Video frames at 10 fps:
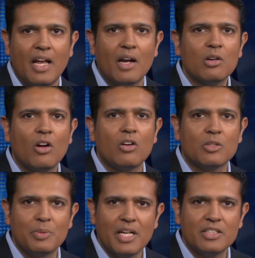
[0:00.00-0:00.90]
Eric Arndt,
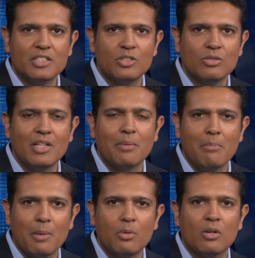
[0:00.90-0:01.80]
a PhD student and
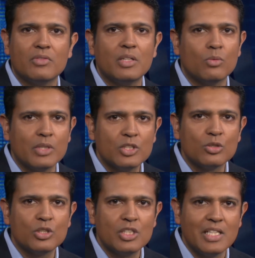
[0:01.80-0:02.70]
member of the
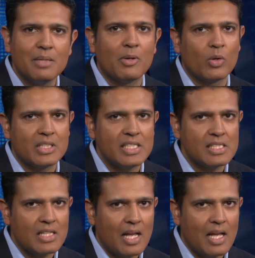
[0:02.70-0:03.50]
research team at Ortiz